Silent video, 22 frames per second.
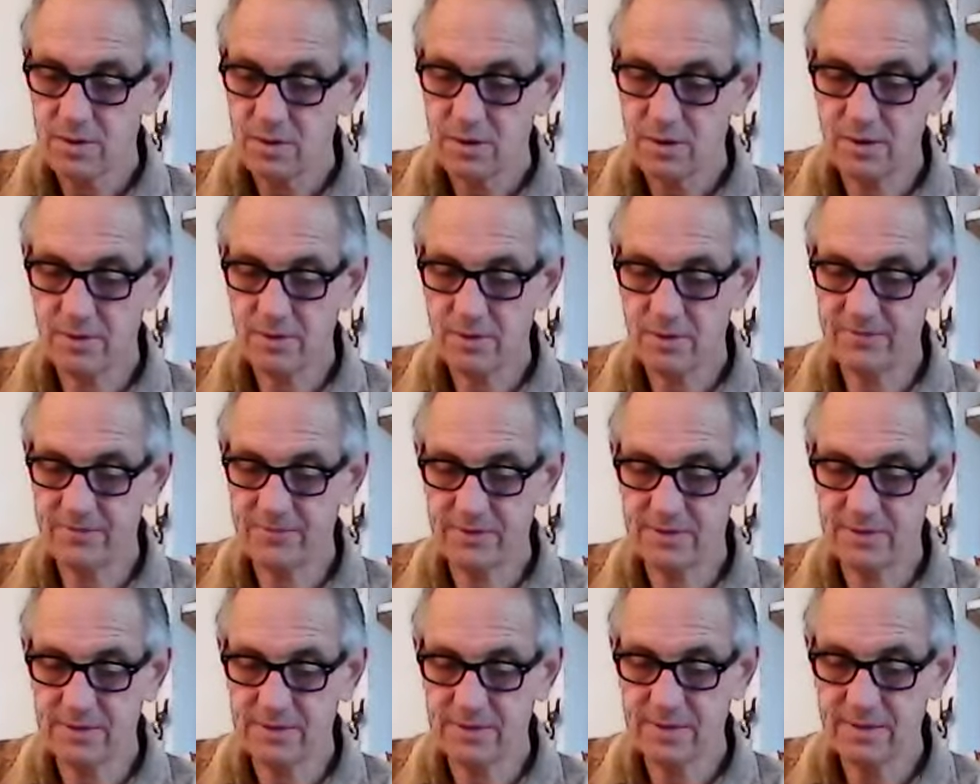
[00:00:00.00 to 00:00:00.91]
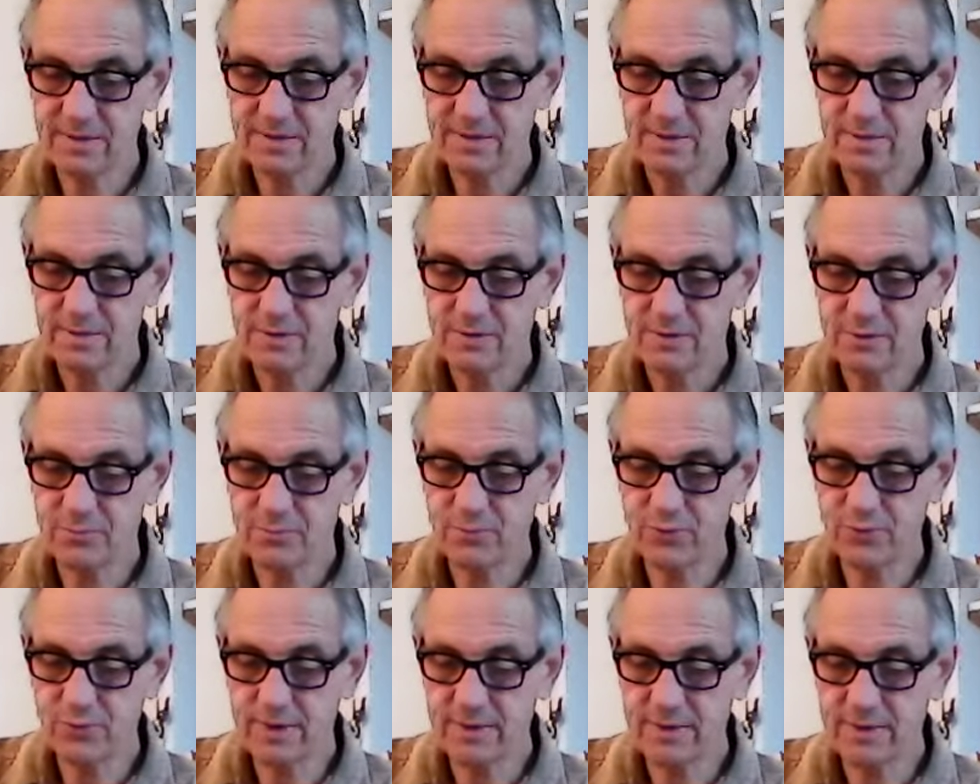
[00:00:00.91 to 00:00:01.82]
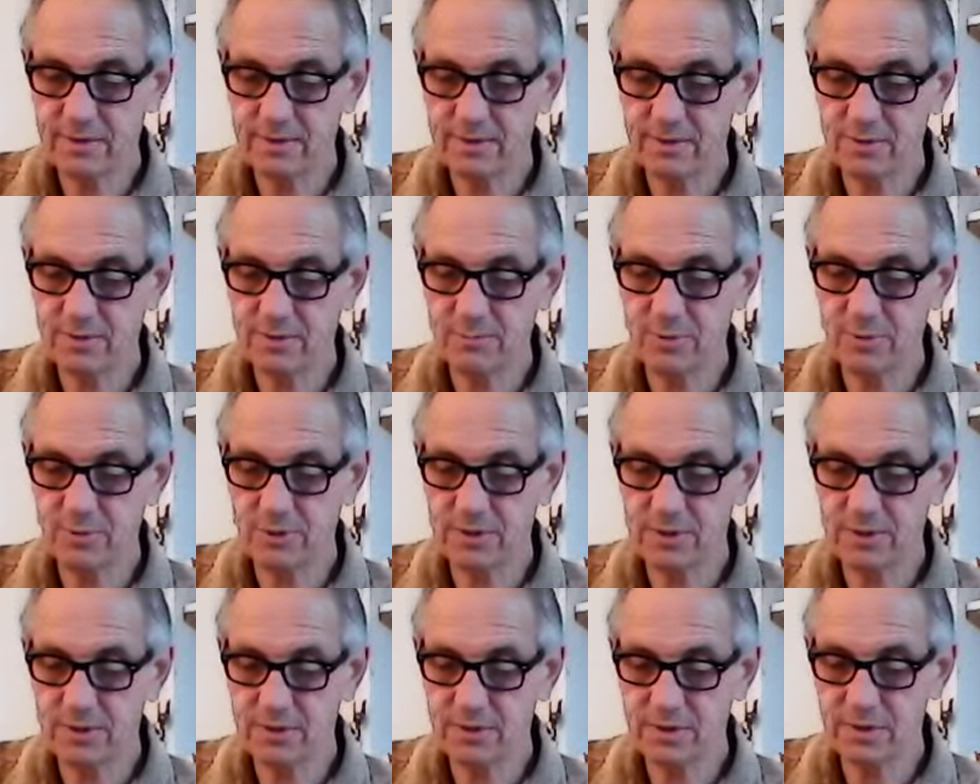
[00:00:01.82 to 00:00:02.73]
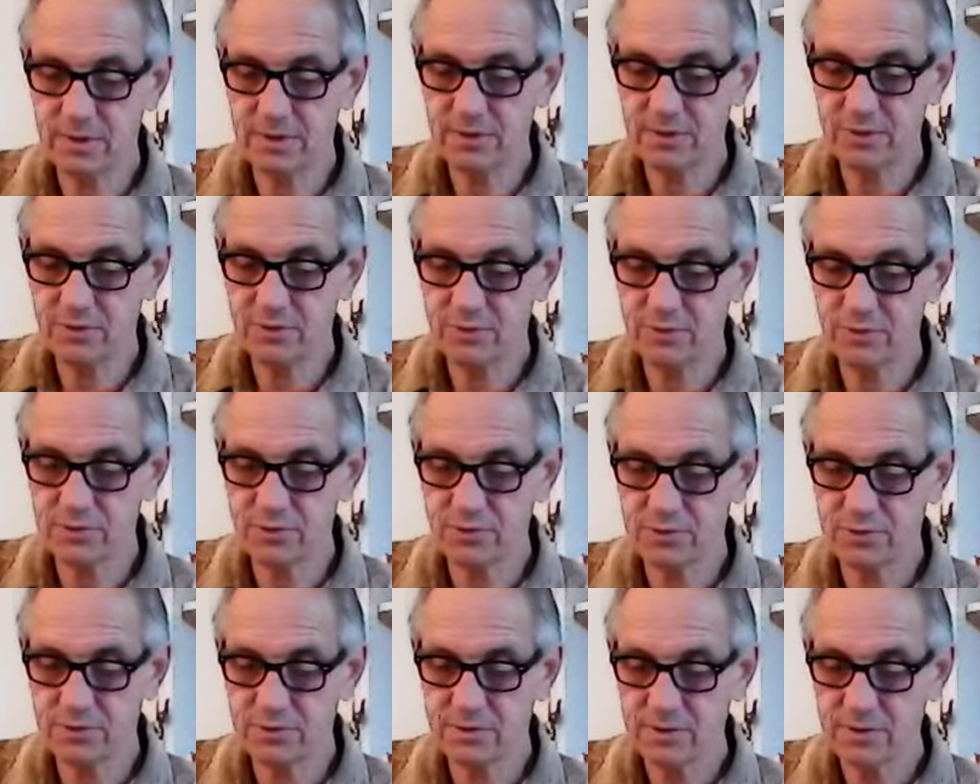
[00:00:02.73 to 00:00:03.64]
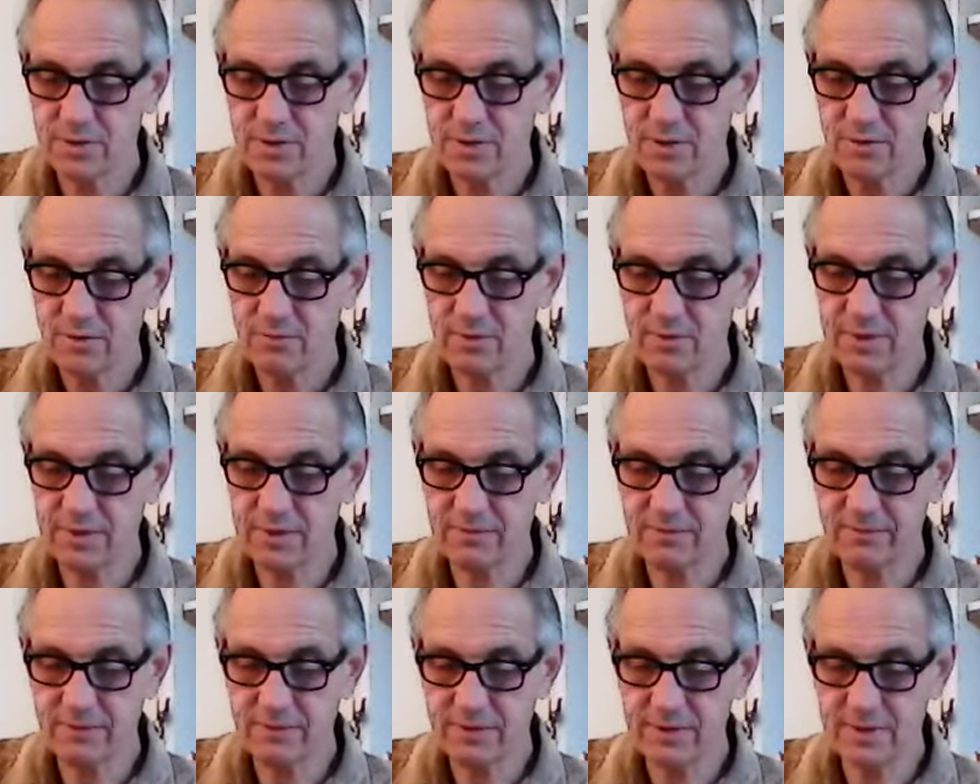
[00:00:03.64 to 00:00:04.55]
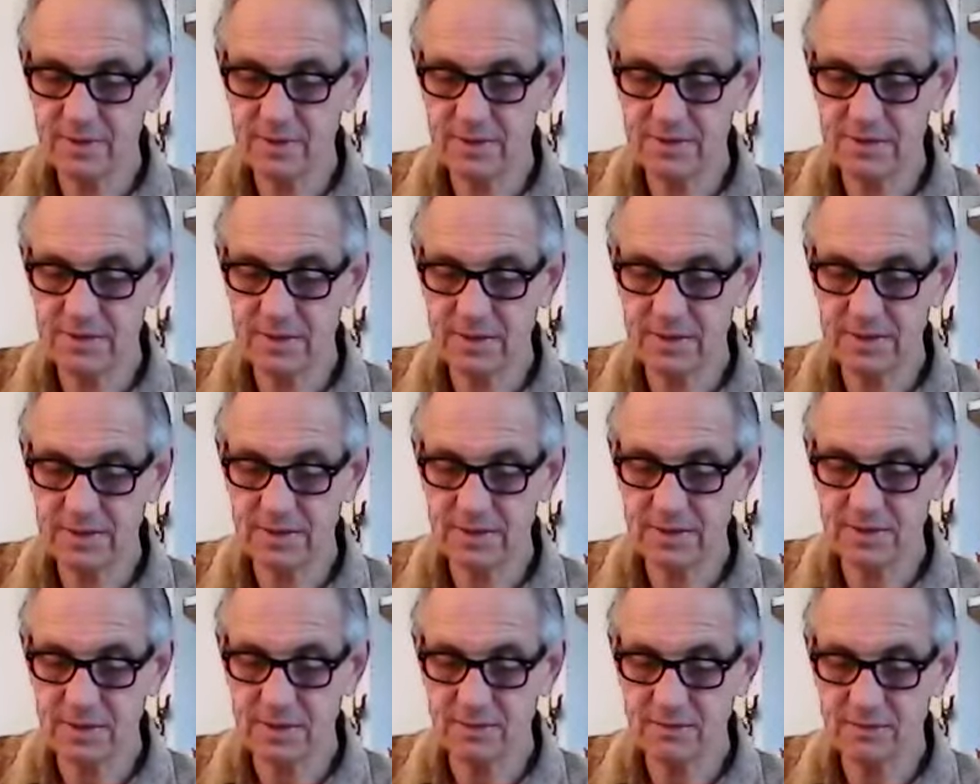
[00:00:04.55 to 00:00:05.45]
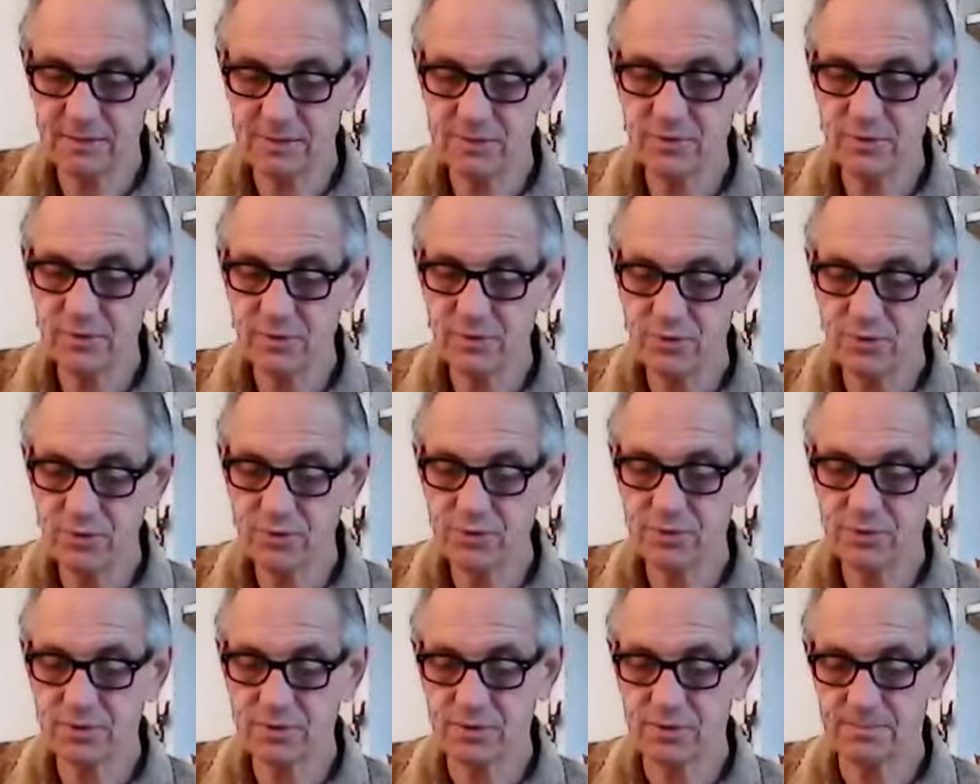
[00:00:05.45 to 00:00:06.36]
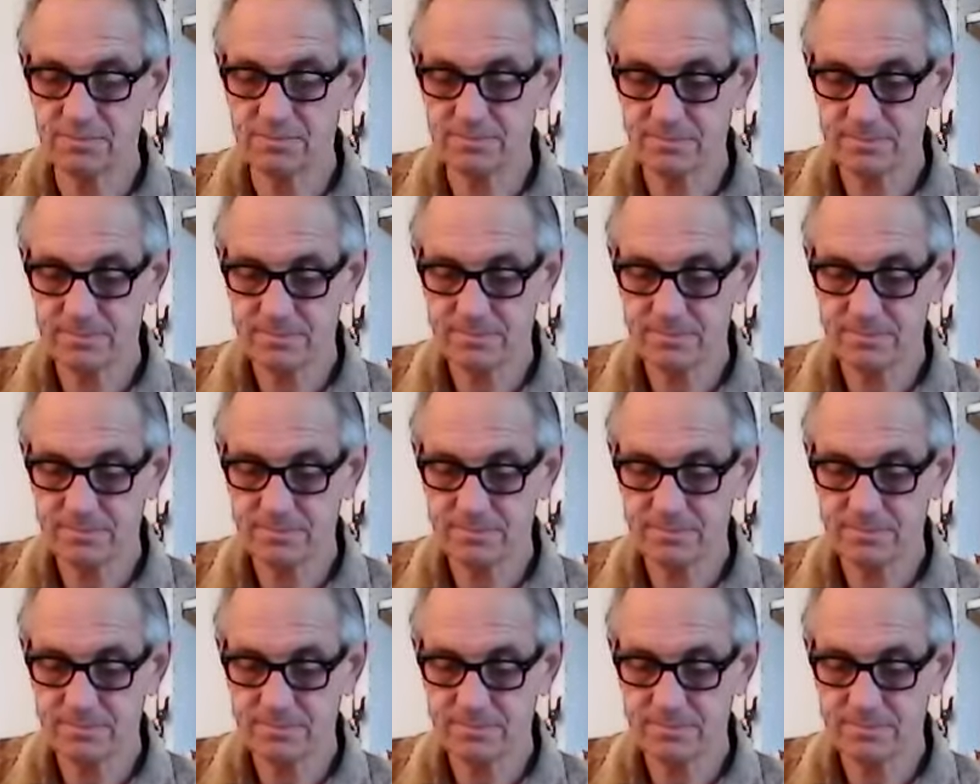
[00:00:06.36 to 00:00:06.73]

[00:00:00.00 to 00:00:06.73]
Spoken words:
Obviously, the brain, the body are used whenever it is necessary to use them.